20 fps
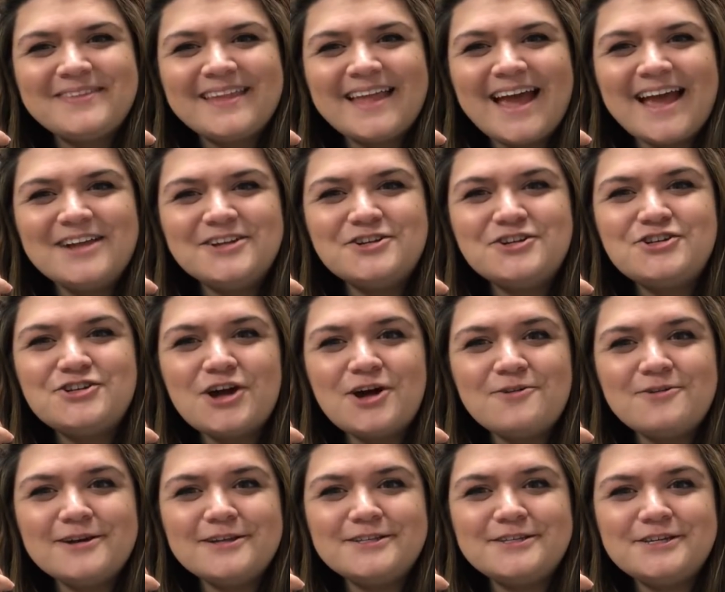And
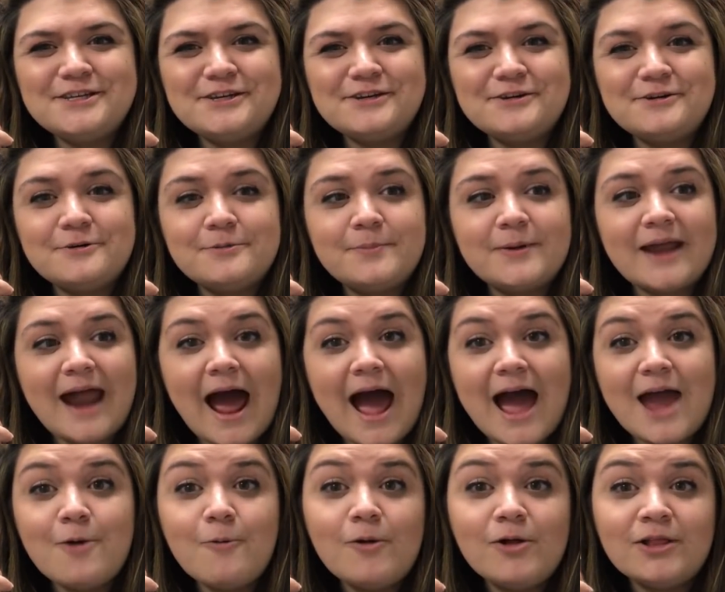show it to you, but
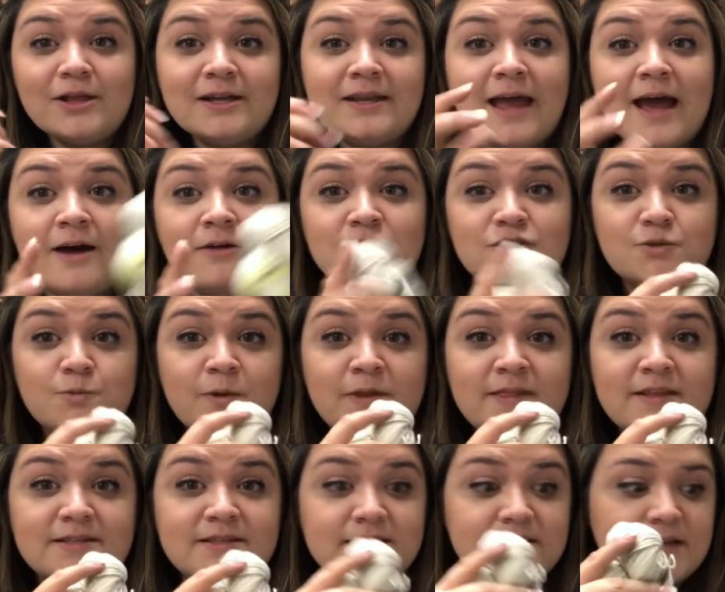I will announce when
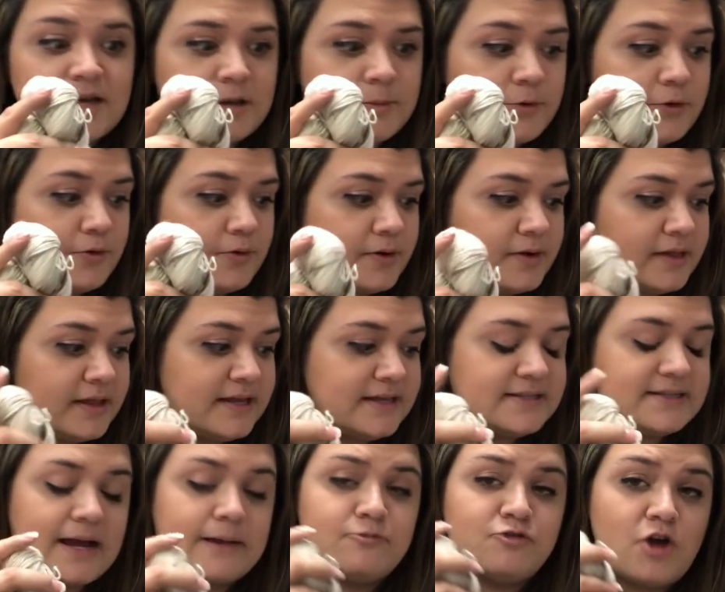this is going to be
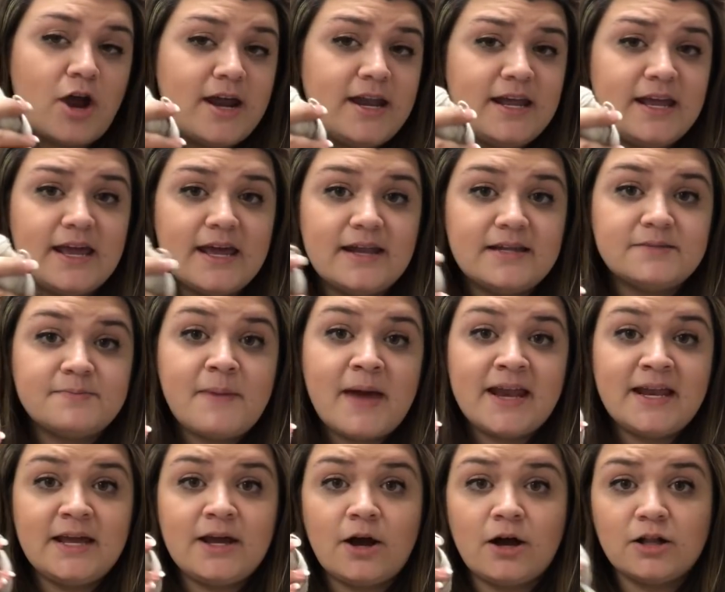released. I'm trying to get as
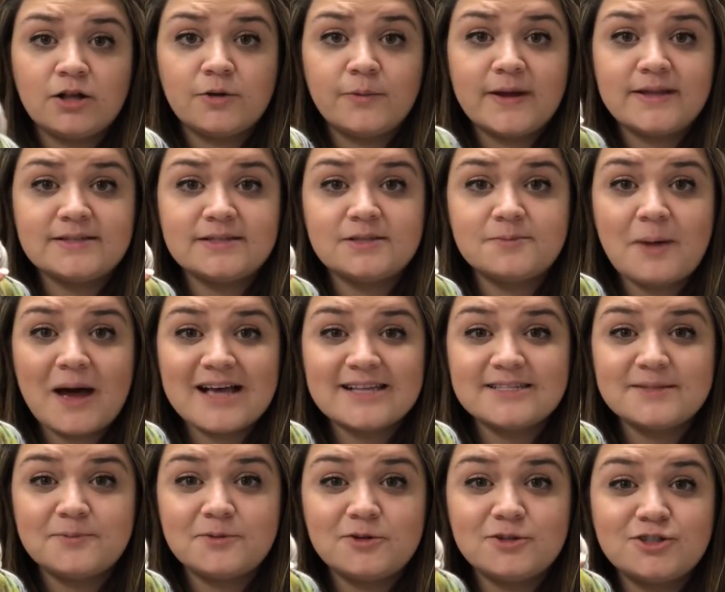many colorways as
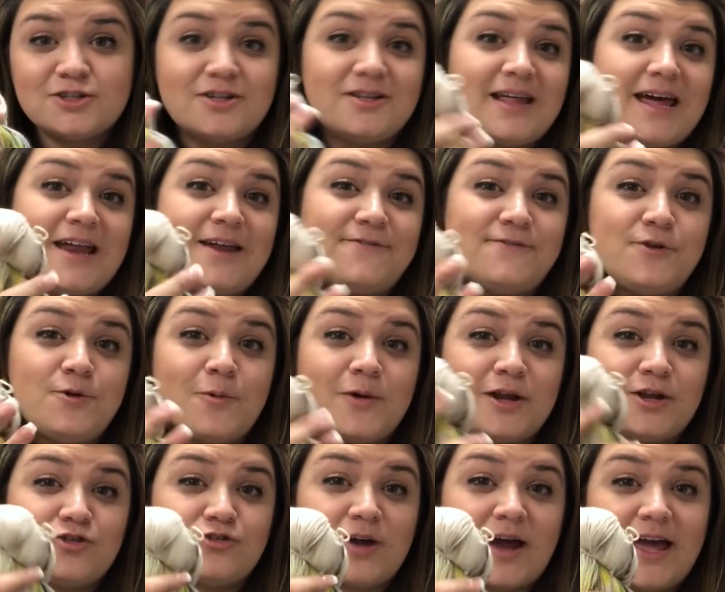possible so that if you
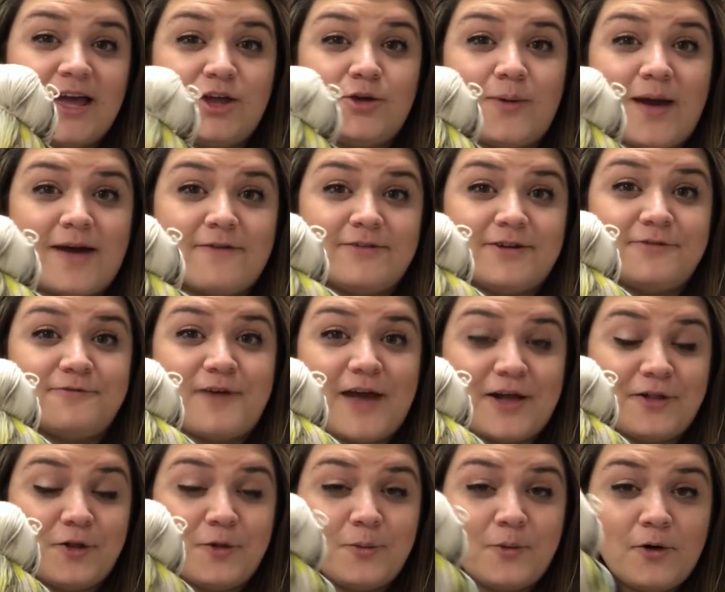want to try it, you have it
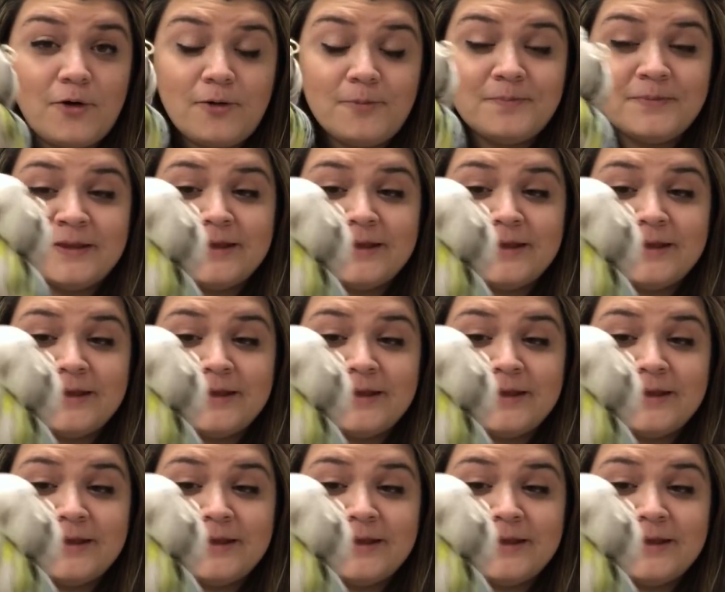available.